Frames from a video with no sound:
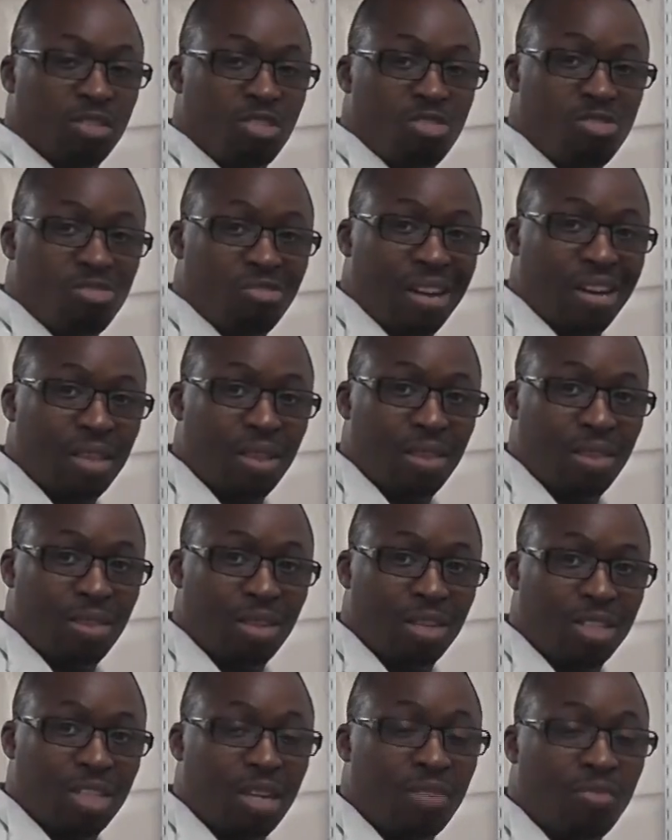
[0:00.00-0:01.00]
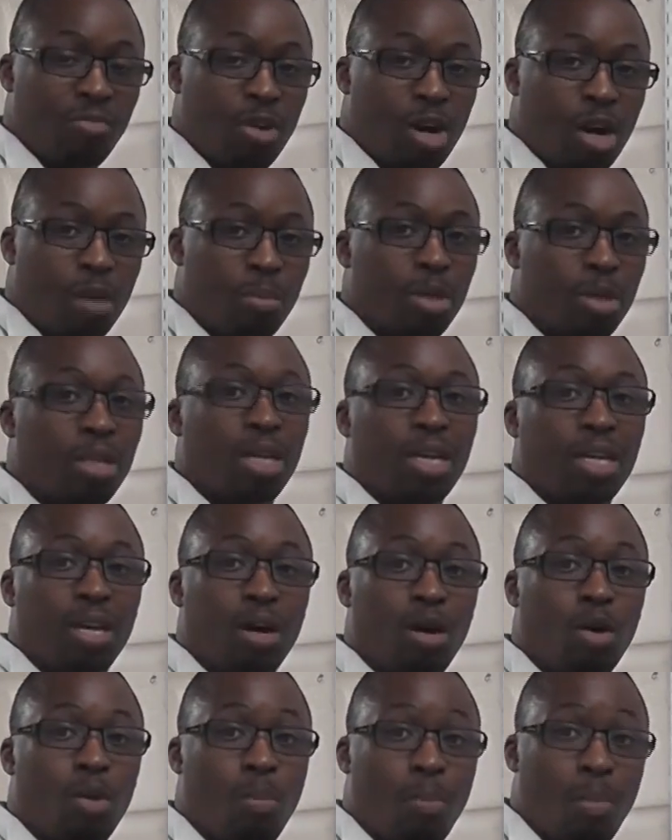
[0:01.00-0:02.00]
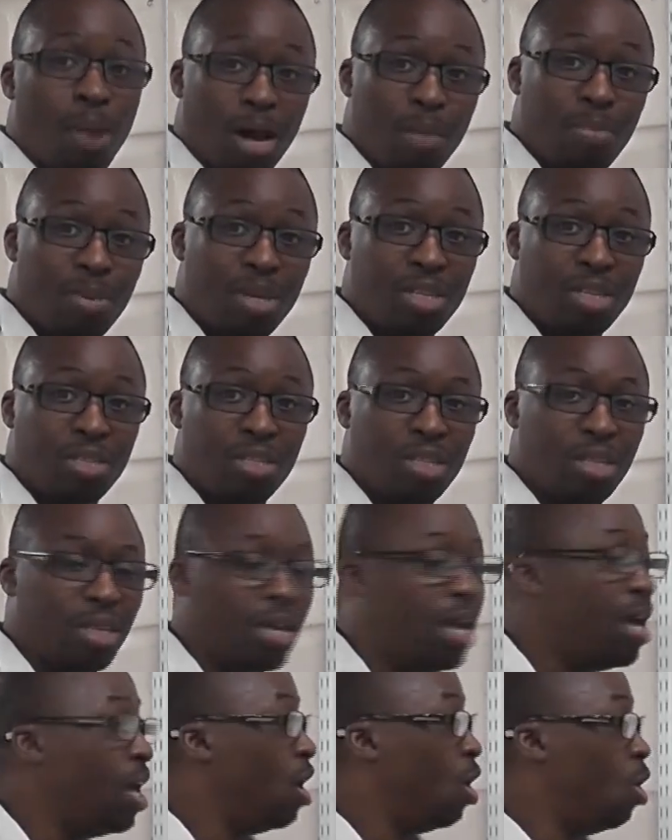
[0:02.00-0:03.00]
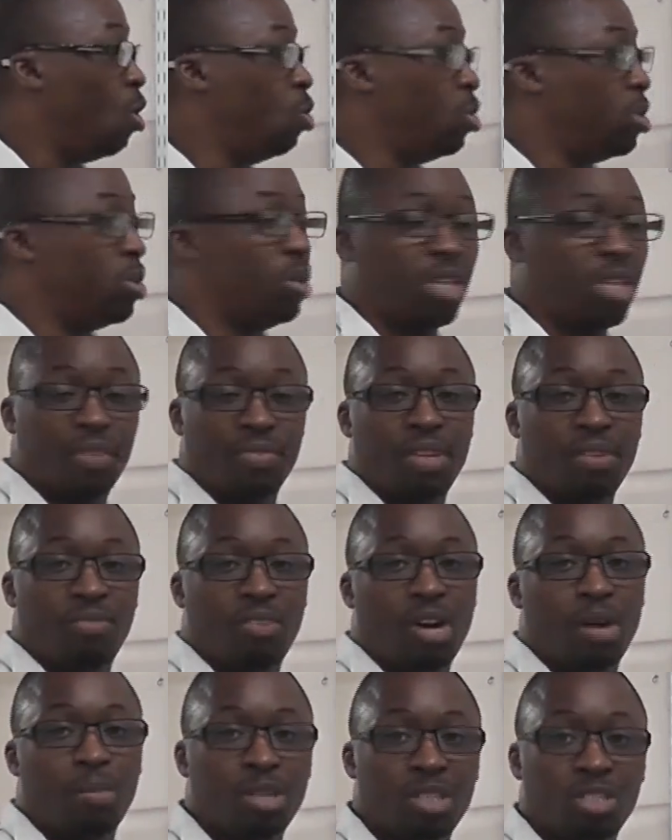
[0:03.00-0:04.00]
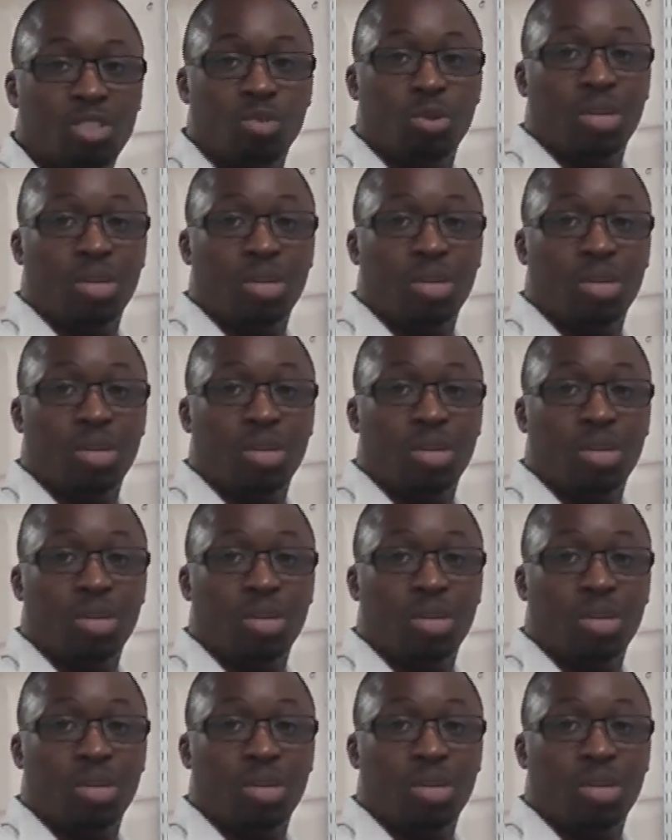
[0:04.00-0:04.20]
create this environment on my PC, also give the environment